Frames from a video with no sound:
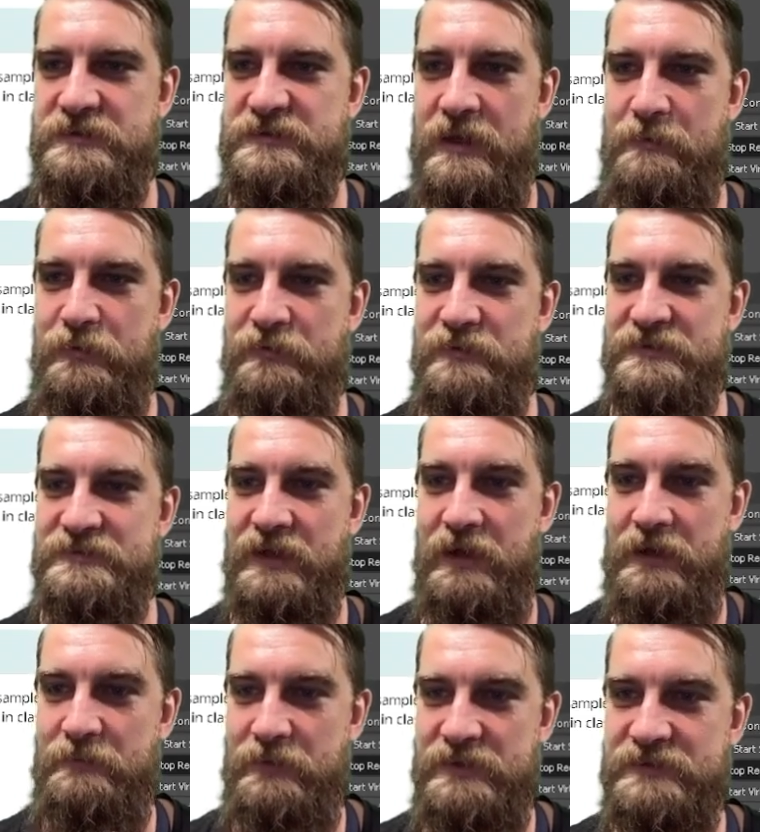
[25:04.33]
and sample
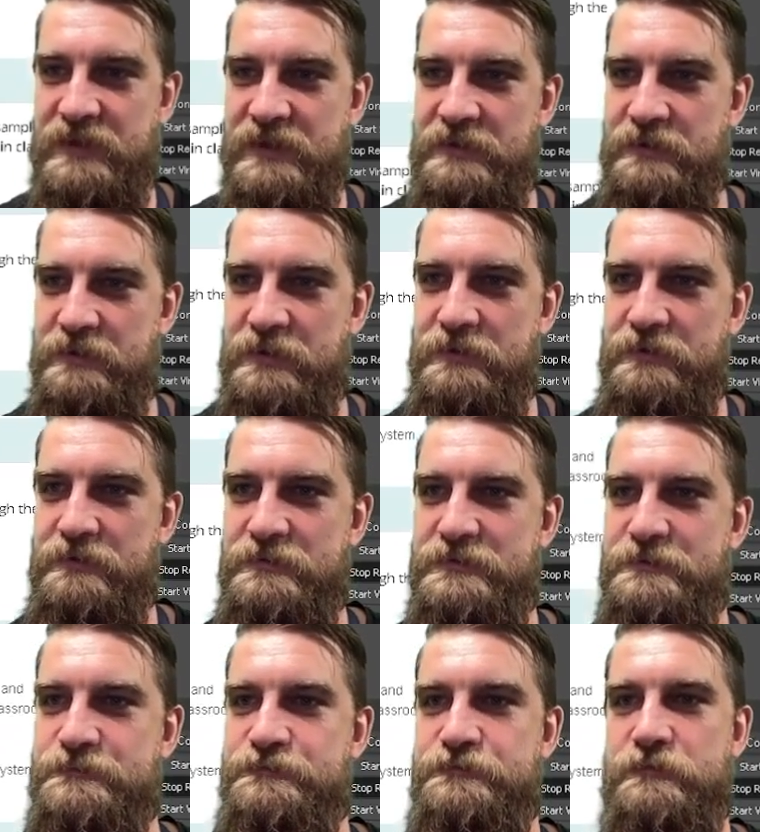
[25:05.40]
assignments that you can
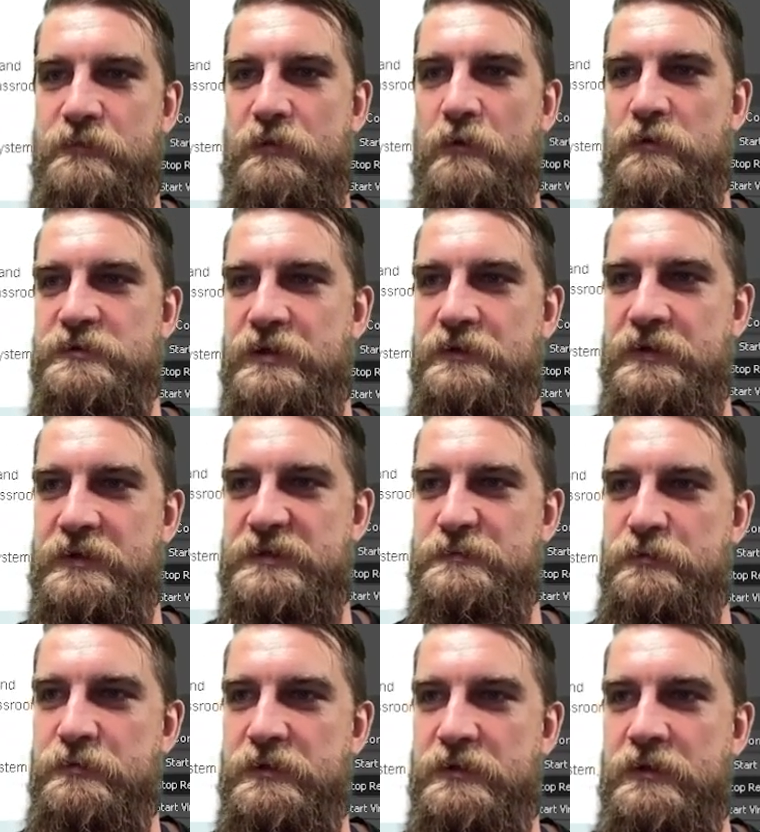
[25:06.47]
use, which I think is
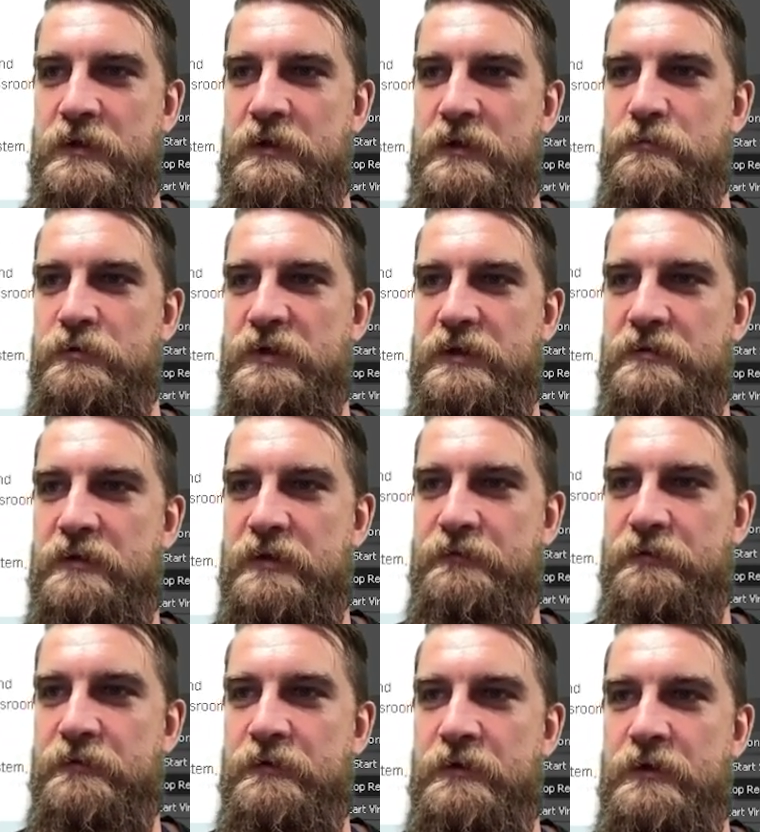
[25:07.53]
pretty
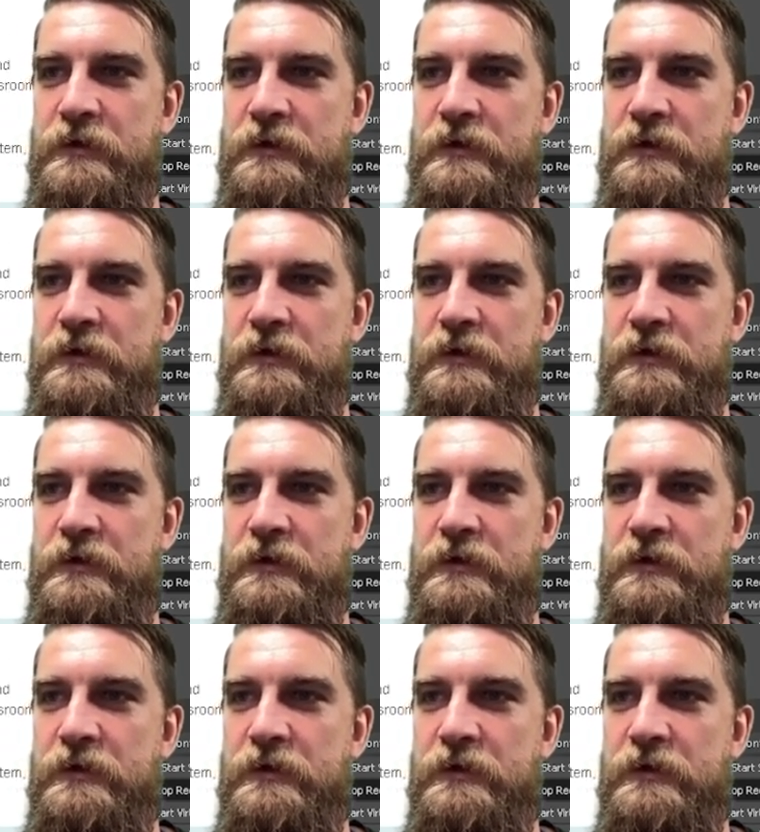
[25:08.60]
clever